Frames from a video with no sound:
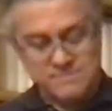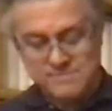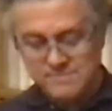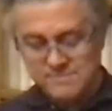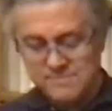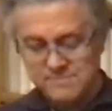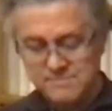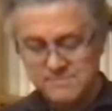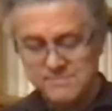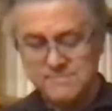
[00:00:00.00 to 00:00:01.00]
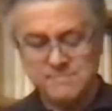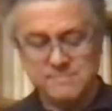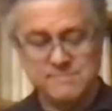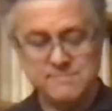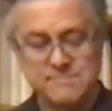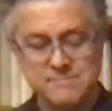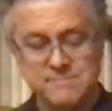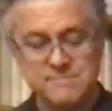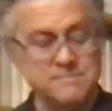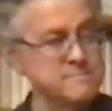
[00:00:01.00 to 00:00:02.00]

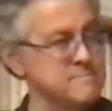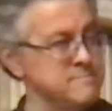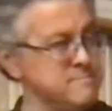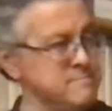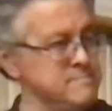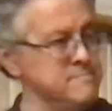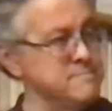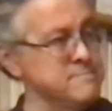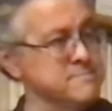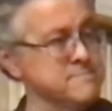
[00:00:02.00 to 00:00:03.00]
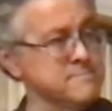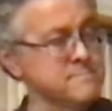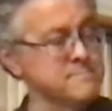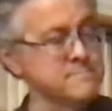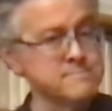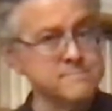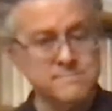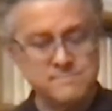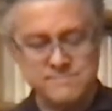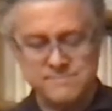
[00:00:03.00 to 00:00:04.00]

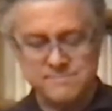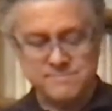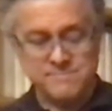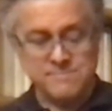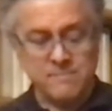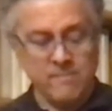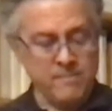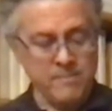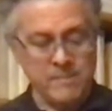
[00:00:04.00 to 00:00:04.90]
(silent)